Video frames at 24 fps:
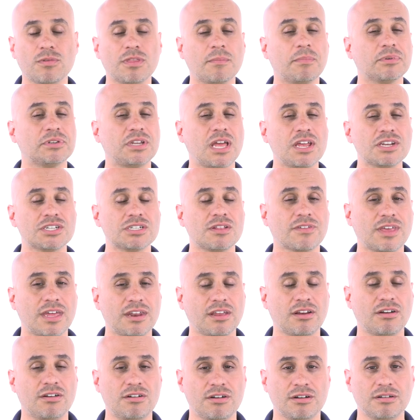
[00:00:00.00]
with the potential of
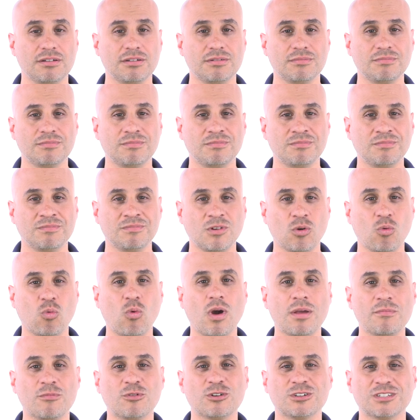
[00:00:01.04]
getting hurt.
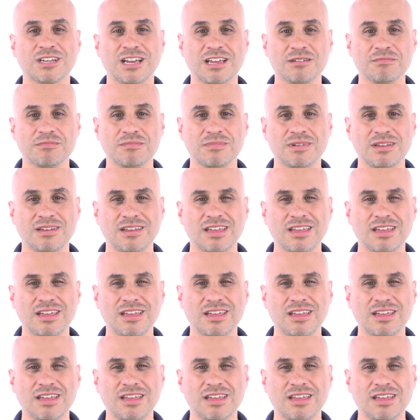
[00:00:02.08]
One more time.